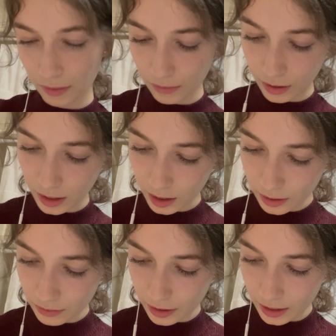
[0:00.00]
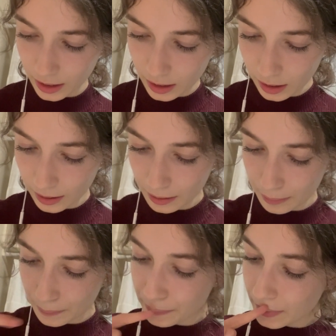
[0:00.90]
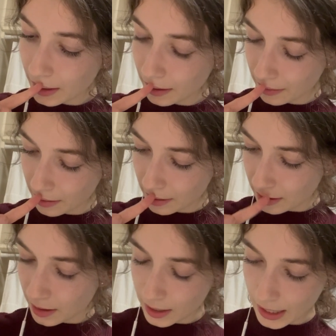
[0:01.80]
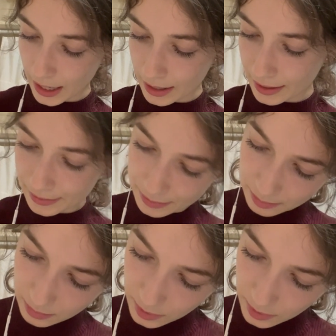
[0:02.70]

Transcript: Very good. Yeah, that one